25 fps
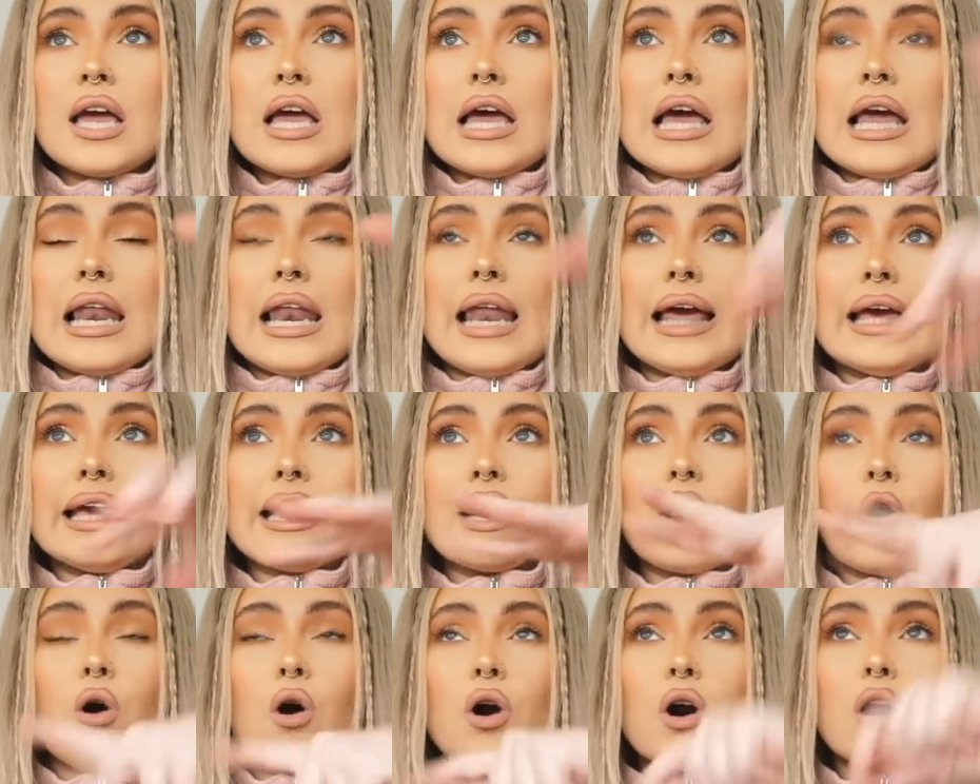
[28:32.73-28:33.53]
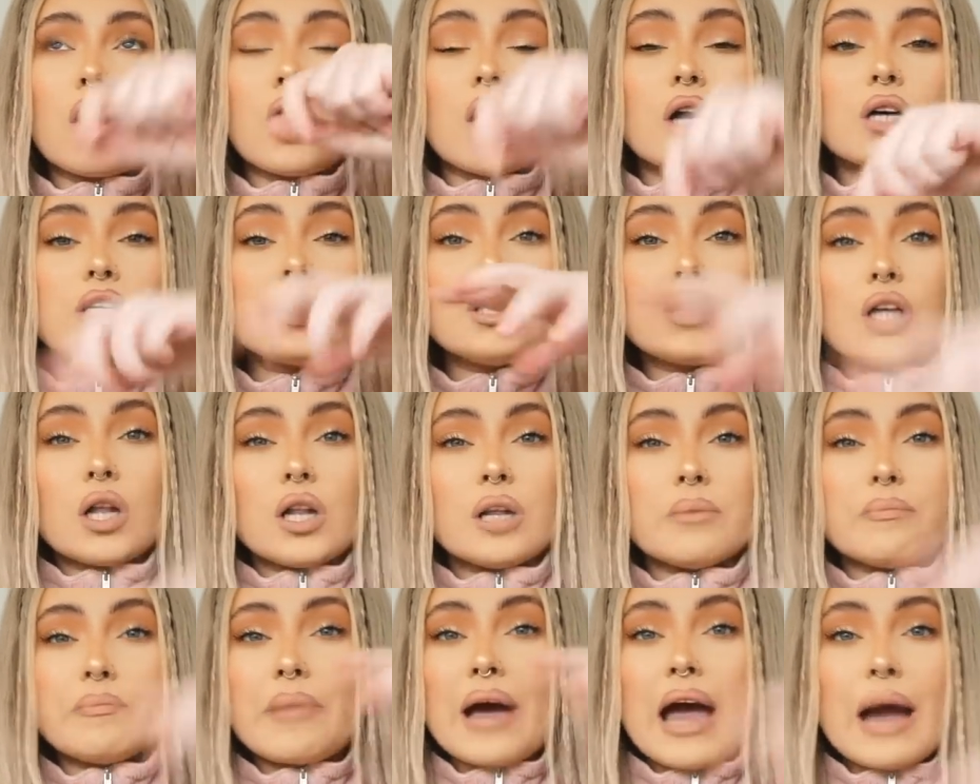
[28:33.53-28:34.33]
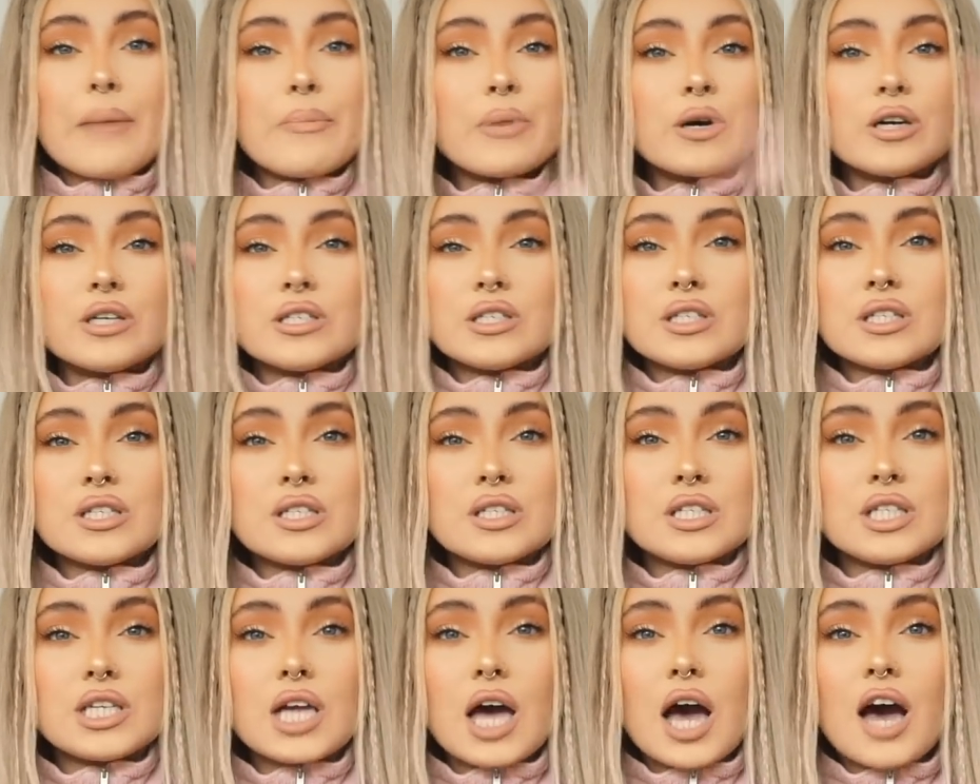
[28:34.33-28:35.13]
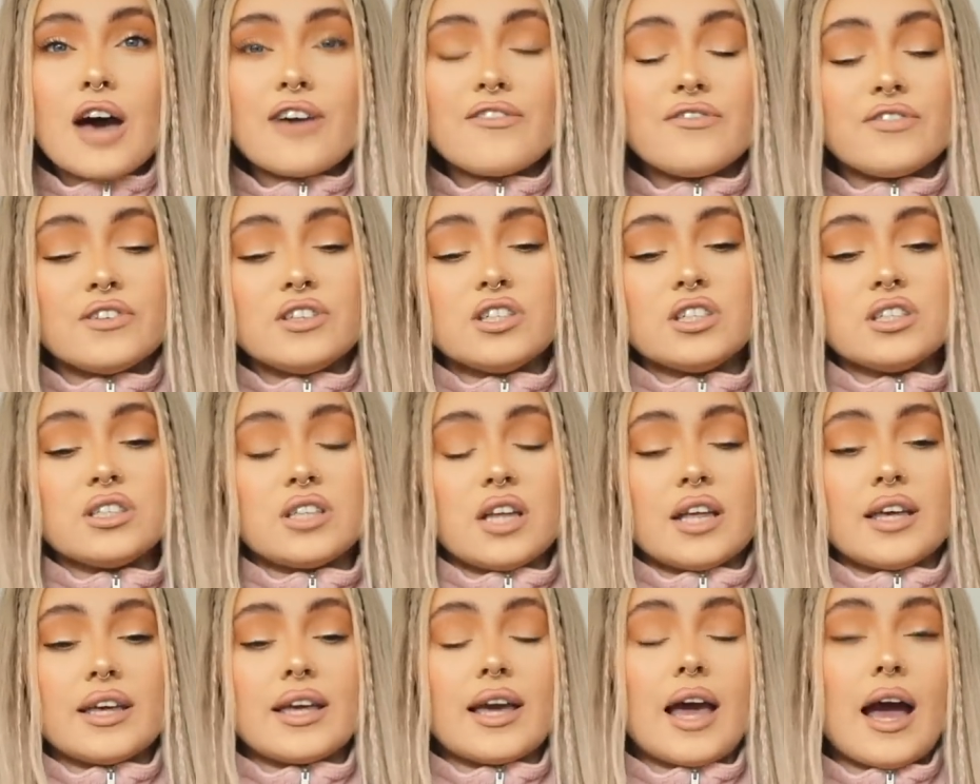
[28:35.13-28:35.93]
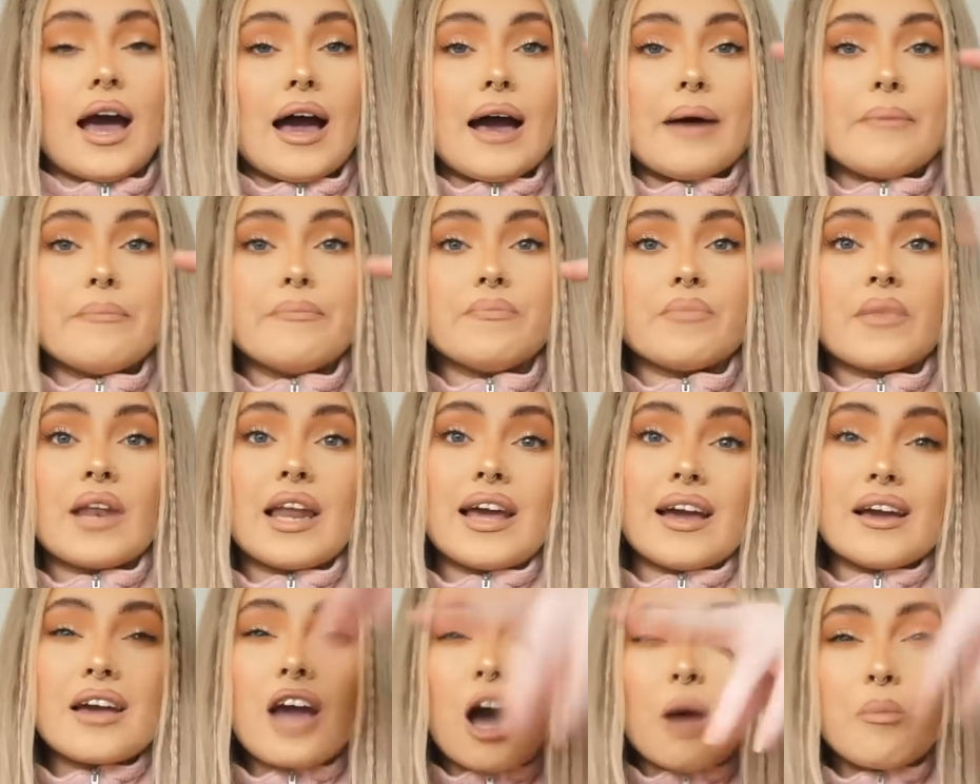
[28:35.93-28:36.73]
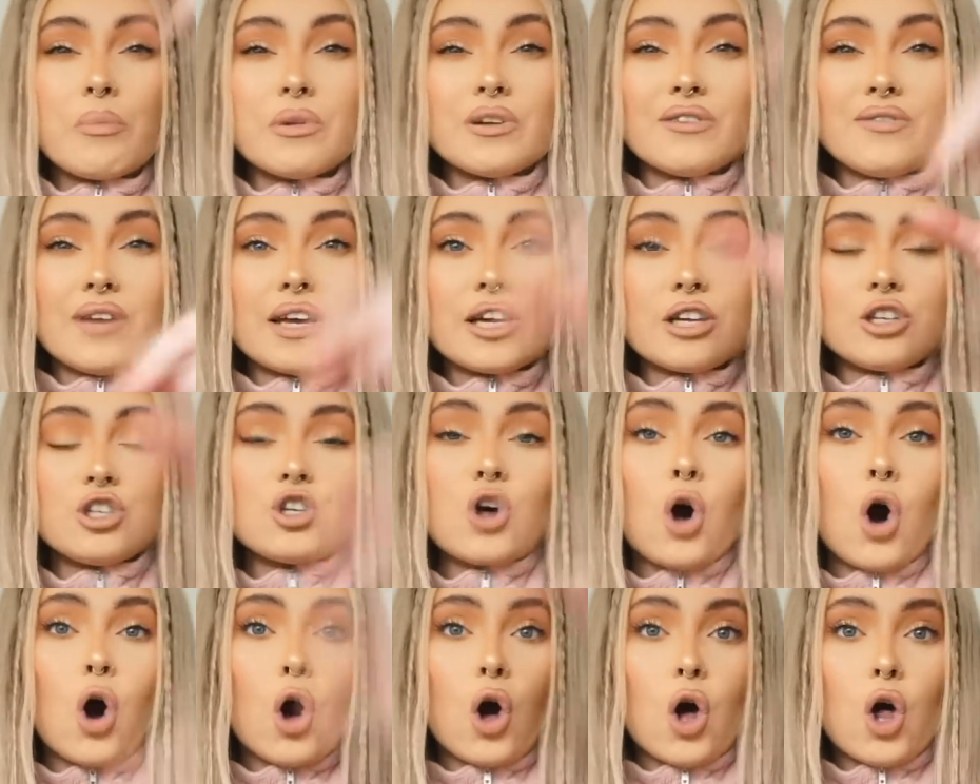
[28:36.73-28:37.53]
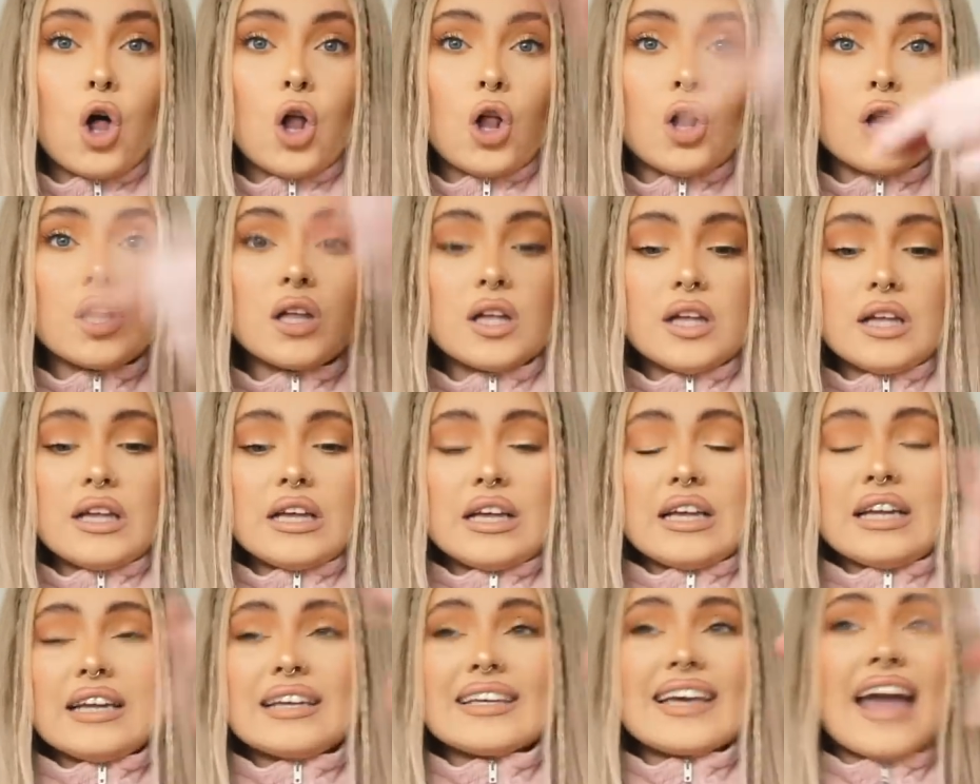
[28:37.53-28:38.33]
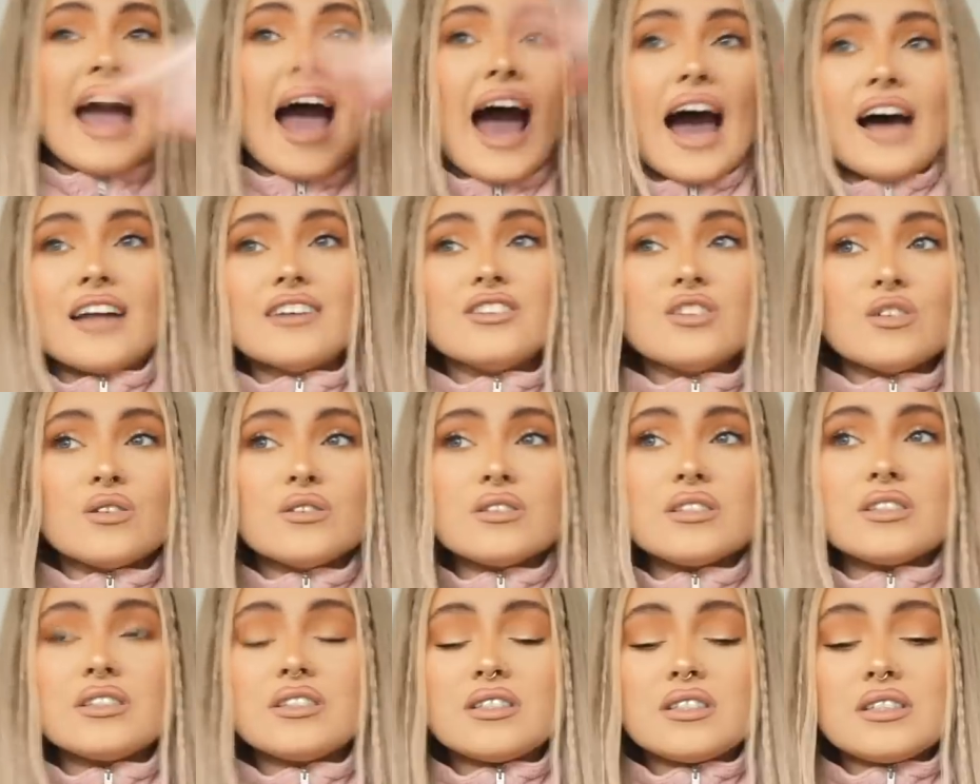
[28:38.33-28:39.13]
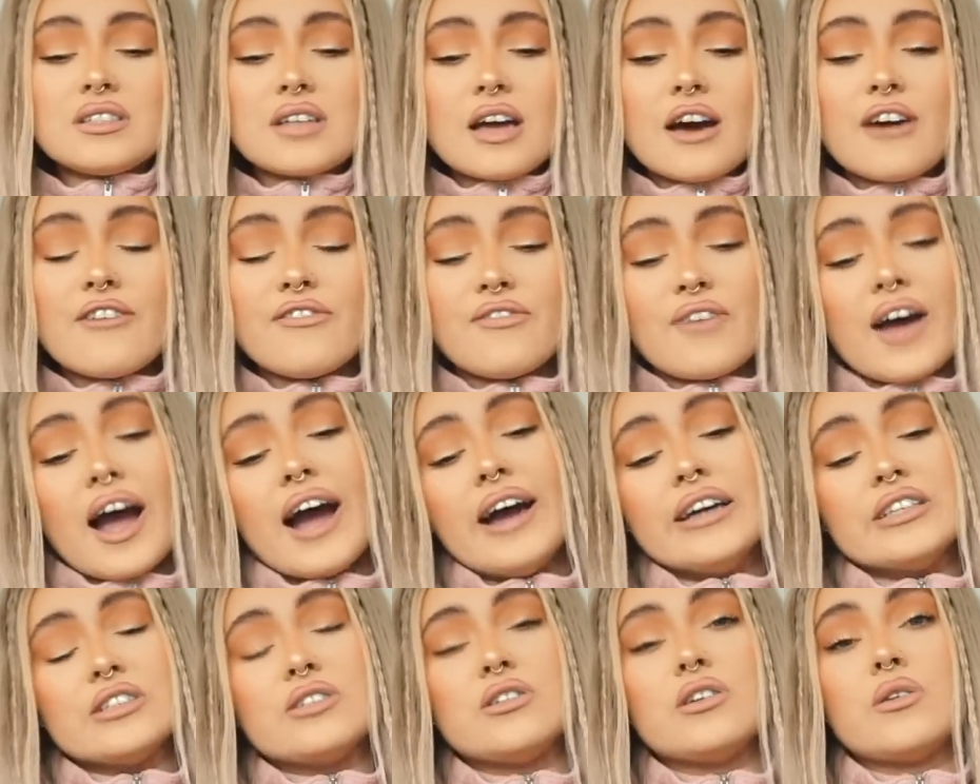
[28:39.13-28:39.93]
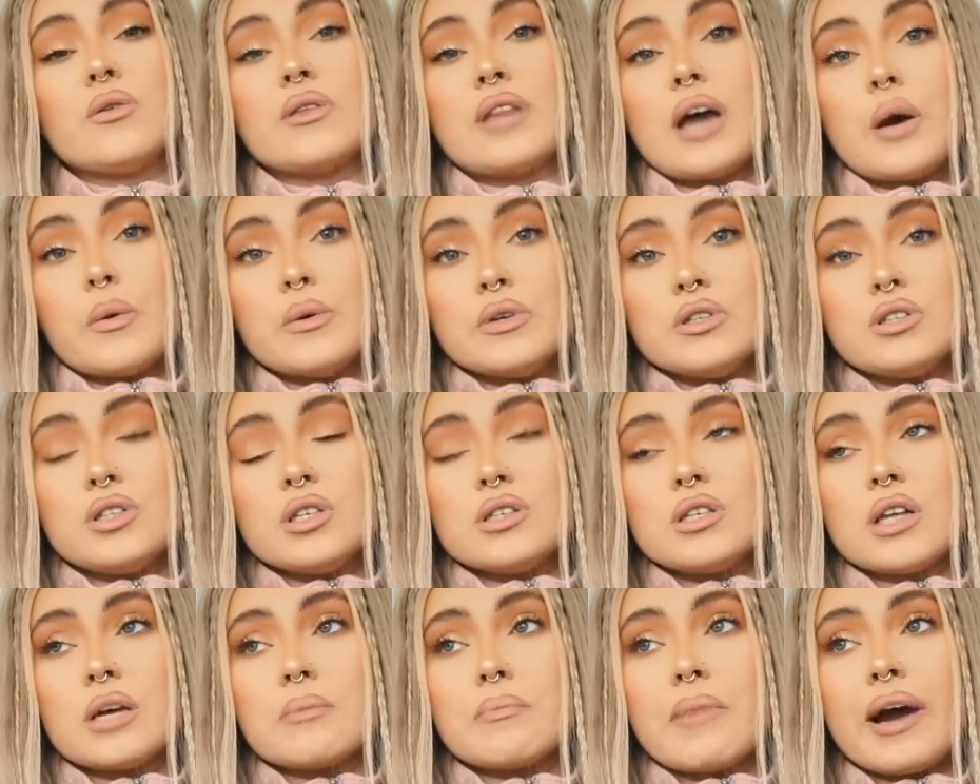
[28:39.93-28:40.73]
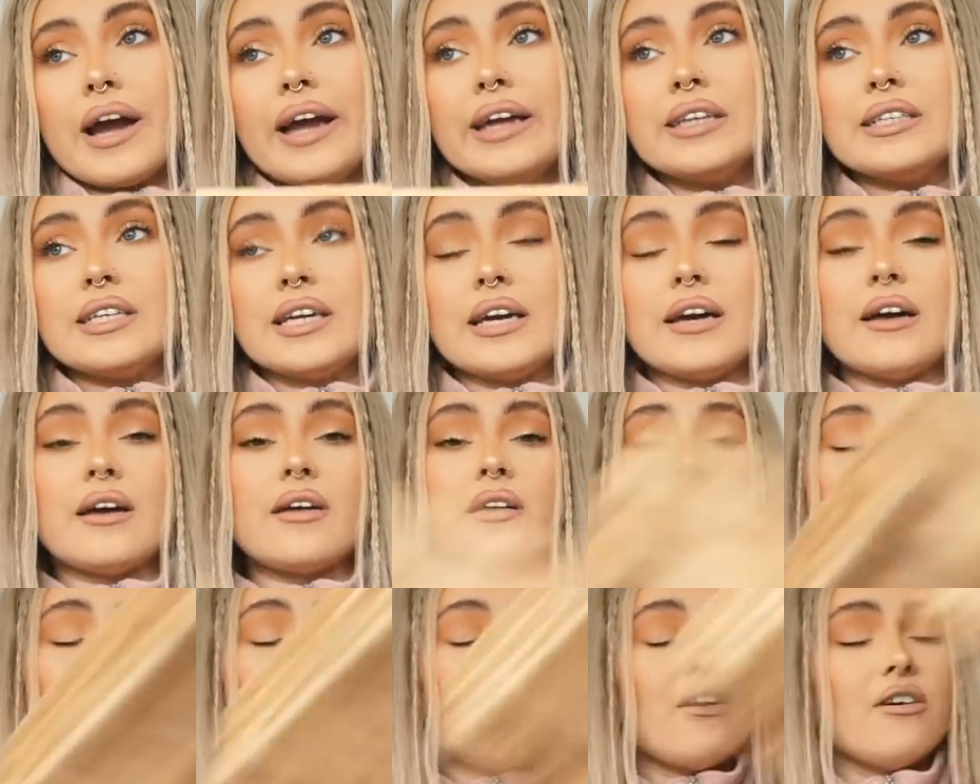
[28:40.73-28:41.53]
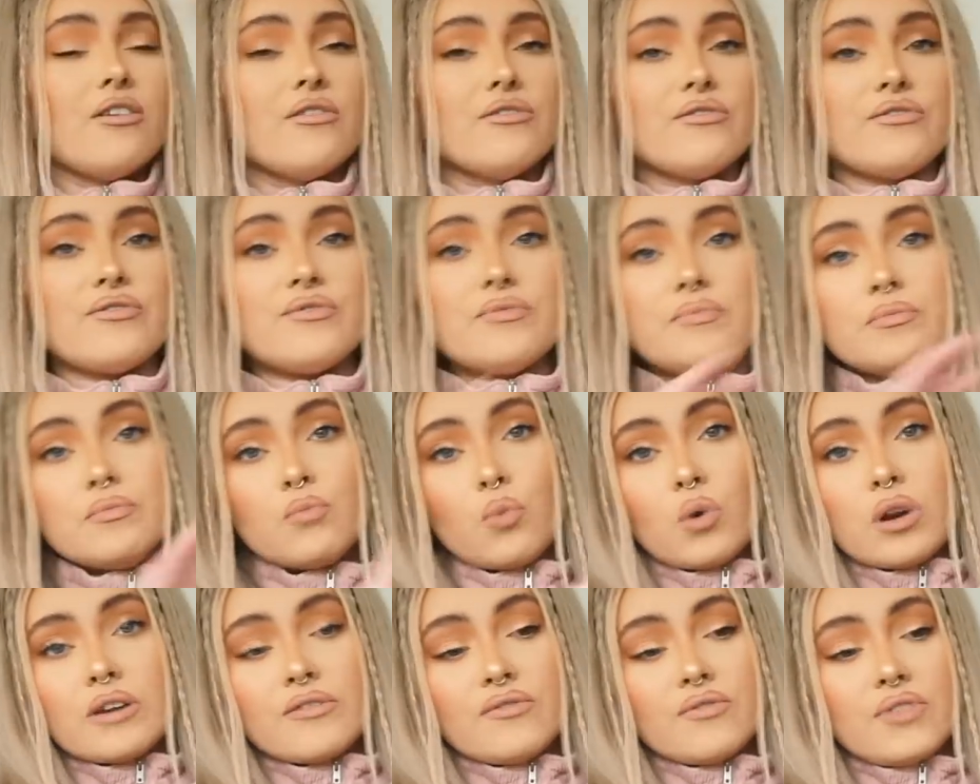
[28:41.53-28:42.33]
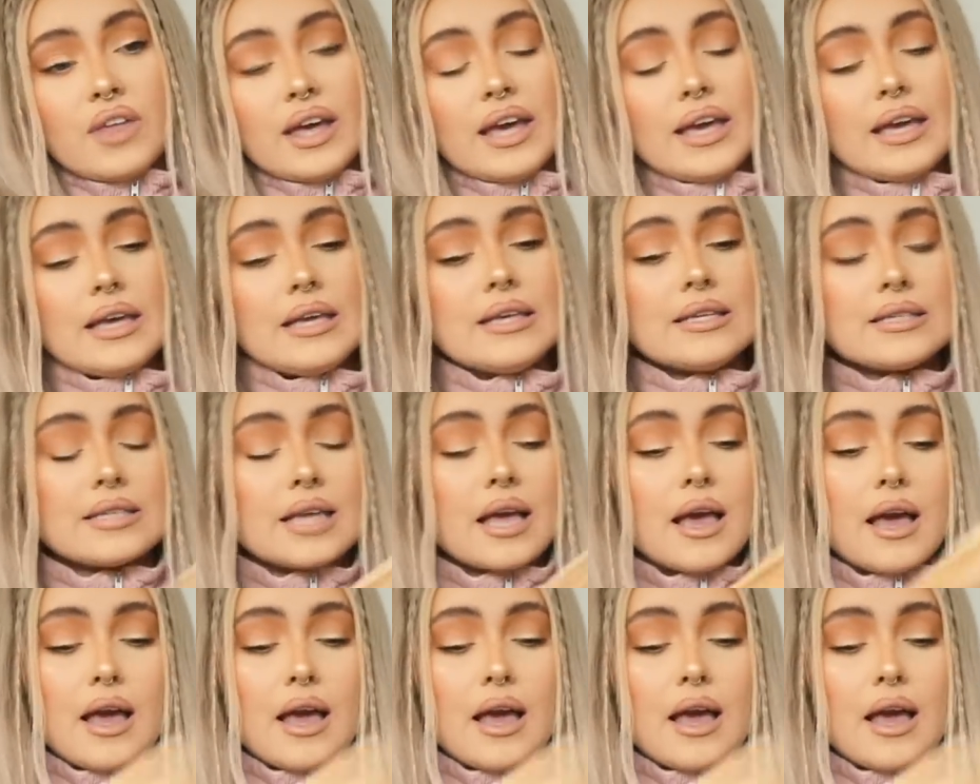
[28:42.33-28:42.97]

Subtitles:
like our salt and peppers and stuff, and just like a couple of like tall candles and stuff. I don't know, that was just like my idea of one of these,